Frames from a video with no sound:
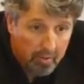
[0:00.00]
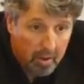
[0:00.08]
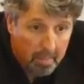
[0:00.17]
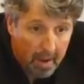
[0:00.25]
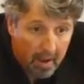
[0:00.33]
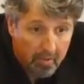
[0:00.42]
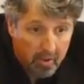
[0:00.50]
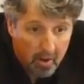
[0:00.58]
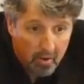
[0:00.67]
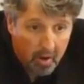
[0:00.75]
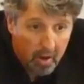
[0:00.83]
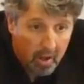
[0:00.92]
CPAS,
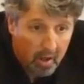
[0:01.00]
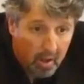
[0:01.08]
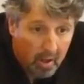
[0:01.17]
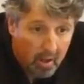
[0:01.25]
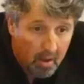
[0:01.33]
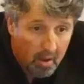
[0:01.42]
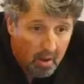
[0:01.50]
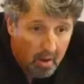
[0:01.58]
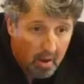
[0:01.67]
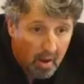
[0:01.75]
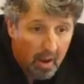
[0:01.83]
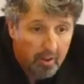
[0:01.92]
CJD,
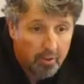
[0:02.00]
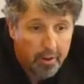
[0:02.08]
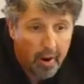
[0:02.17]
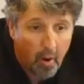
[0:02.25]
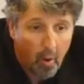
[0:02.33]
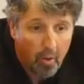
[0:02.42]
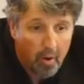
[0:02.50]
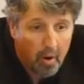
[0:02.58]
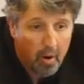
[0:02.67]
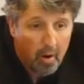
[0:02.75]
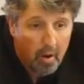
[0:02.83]
and shareholder,